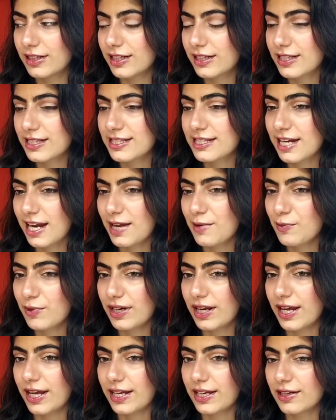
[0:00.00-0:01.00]
at this time
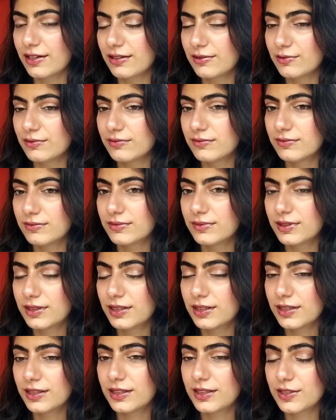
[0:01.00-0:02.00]
when I
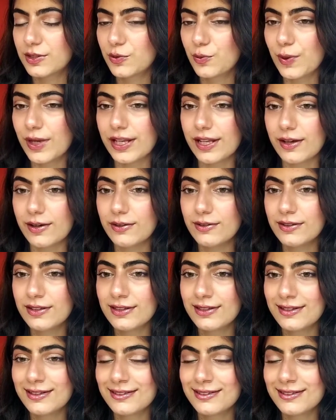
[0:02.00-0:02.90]
do video.